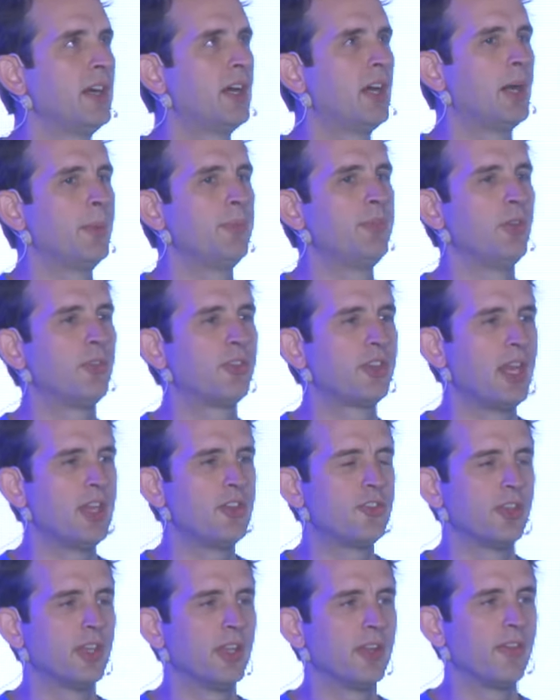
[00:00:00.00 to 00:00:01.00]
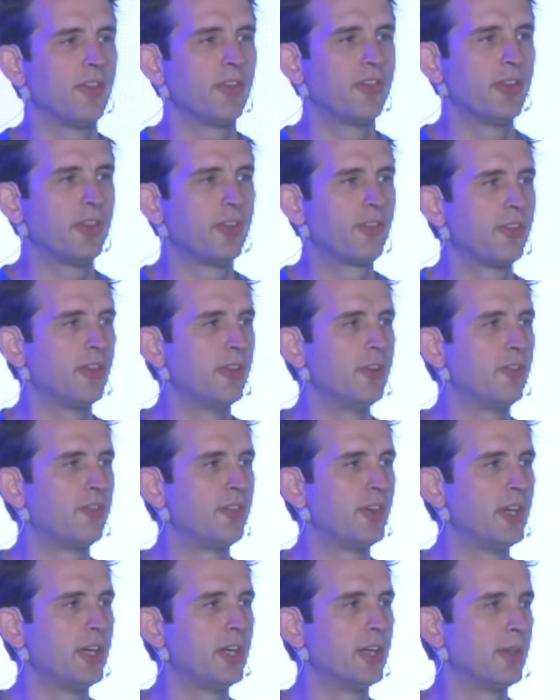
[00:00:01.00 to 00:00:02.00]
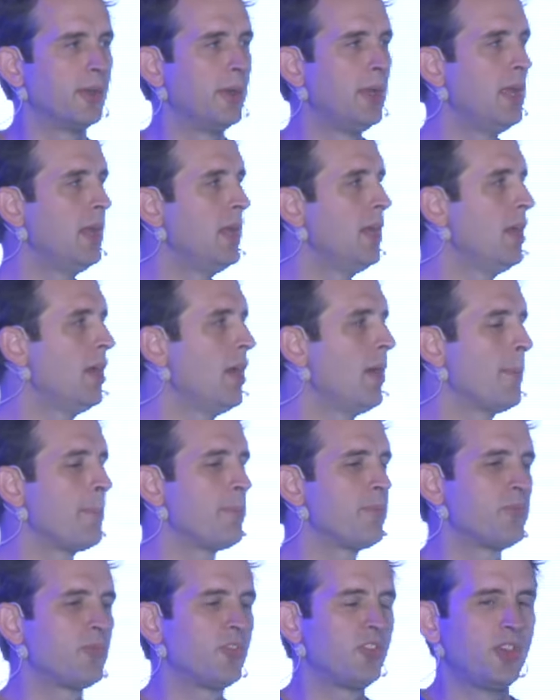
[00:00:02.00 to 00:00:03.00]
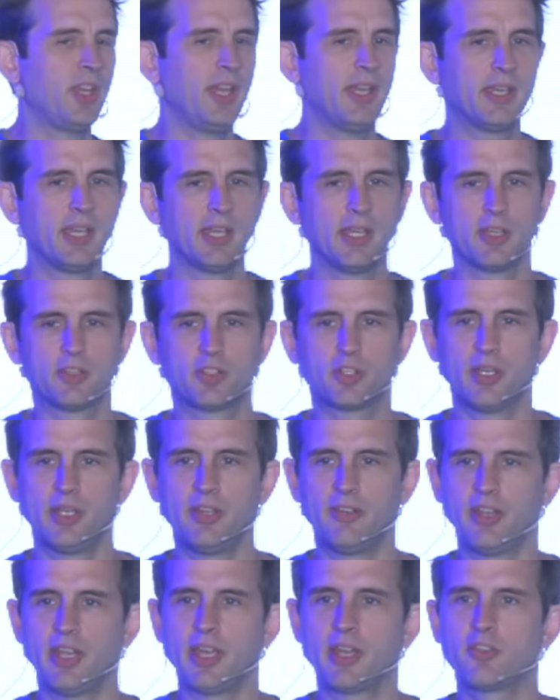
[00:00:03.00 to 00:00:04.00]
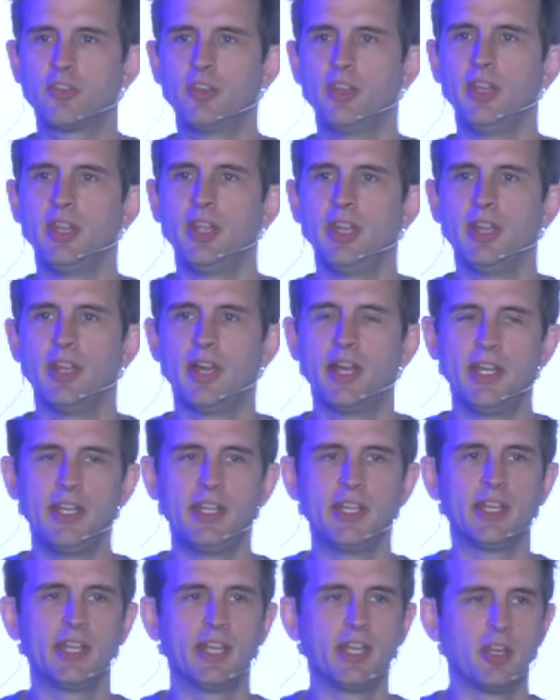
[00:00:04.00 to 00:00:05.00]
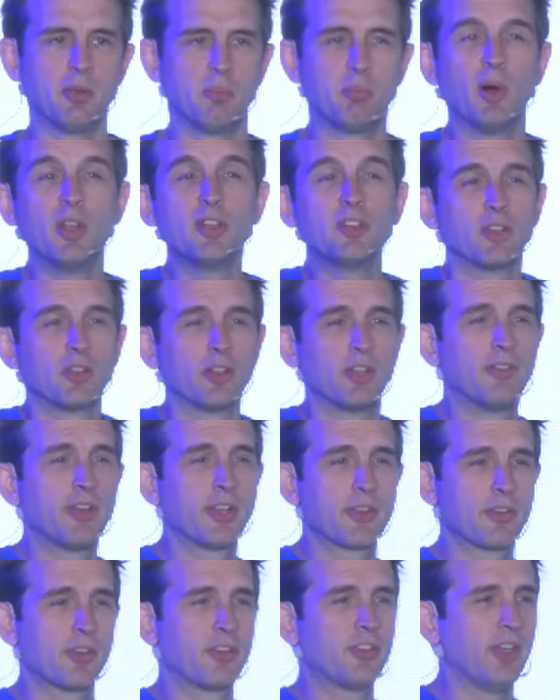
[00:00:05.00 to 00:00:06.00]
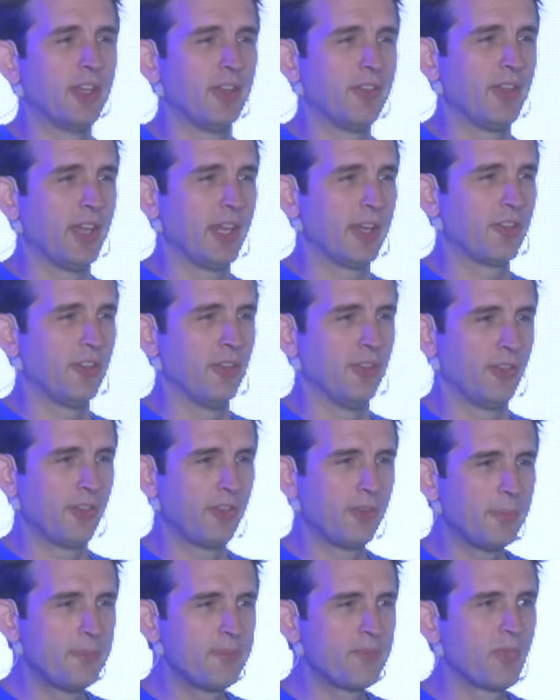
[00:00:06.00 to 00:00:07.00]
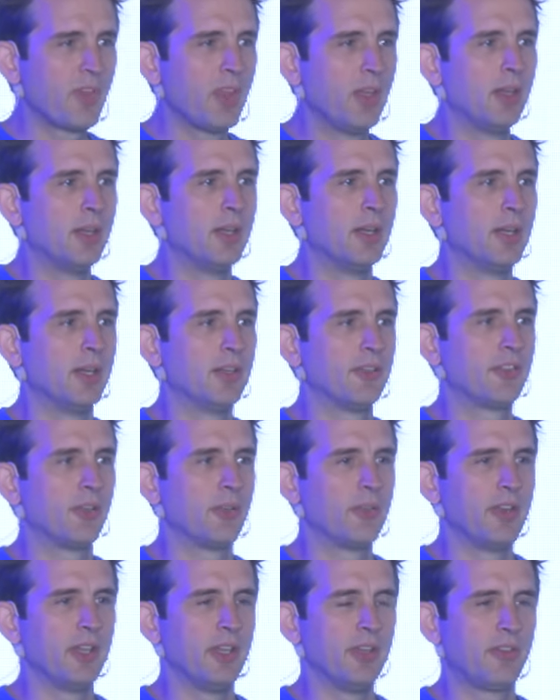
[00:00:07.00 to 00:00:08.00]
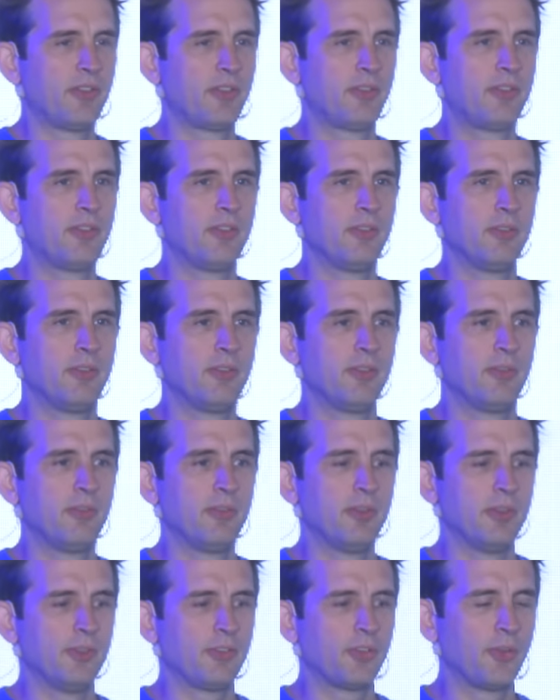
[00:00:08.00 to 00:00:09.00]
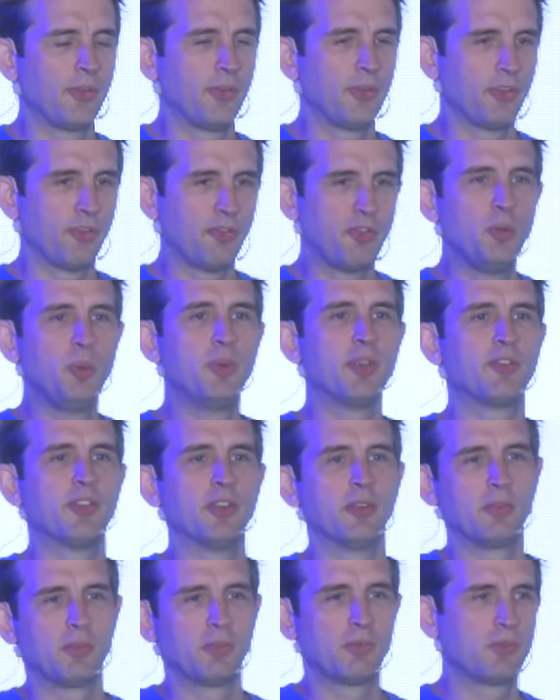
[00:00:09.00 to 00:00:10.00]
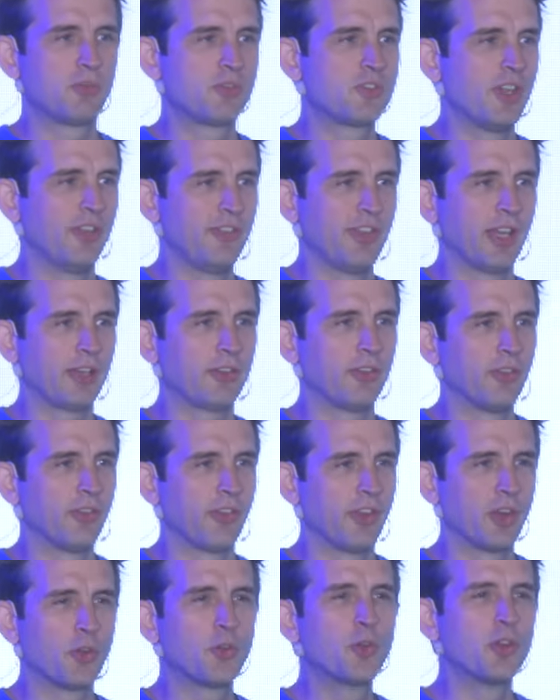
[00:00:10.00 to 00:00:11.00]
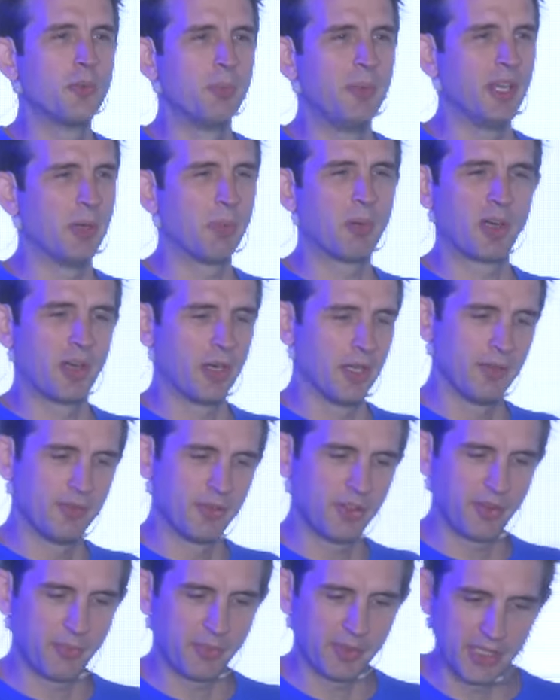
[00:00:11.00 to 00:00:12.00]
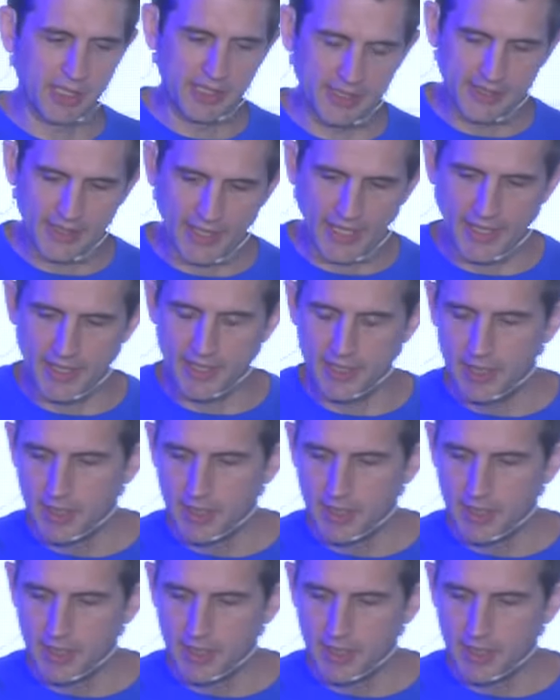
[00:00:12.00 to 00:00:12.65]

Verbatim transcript: obfuscation in the sense of uh, taking a transaction and hiding it in a bundle of other transactions uh, so that it's, uh, so there's a few different transactions that it could have been a part of or something like that.